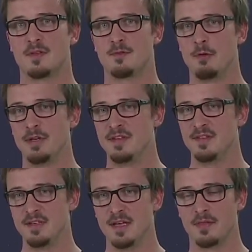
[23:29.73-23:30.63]
very
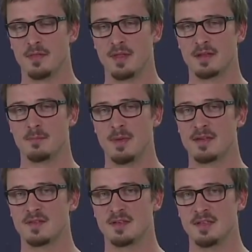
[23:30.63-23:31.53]
easy, and that
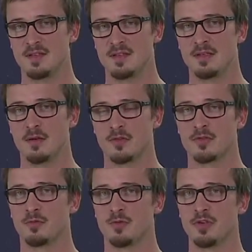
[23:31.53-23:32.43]
makes it easy
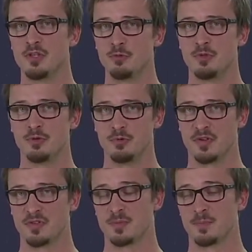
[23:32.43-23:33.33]
also for new
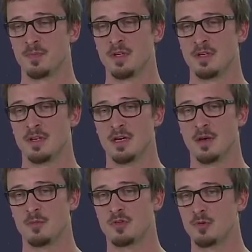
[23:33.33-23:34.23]
users
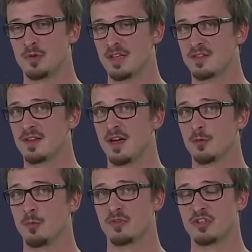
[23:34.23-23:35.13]
to get
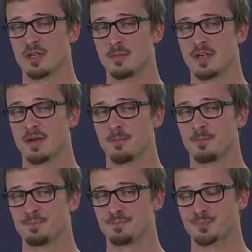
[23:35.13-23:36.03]
started with Checkmk.
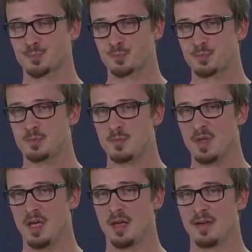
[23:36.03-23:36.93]

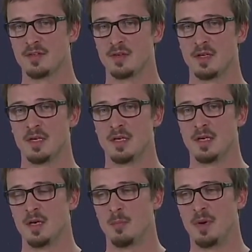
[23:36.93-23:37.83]
And
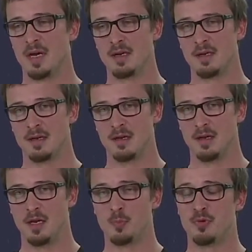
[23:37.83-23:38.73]
by
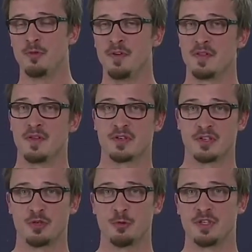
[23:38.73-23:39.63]
improving the
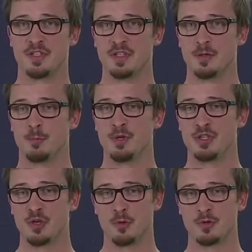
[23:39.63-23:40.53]
security, we
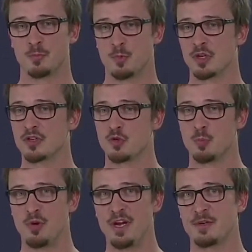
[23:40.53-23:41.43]
don't want to
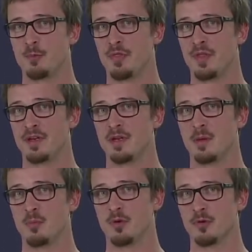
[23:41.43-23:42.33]
break with that
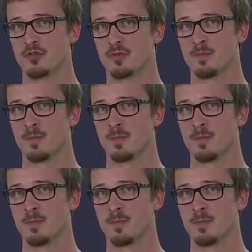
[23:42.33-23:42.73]
approach.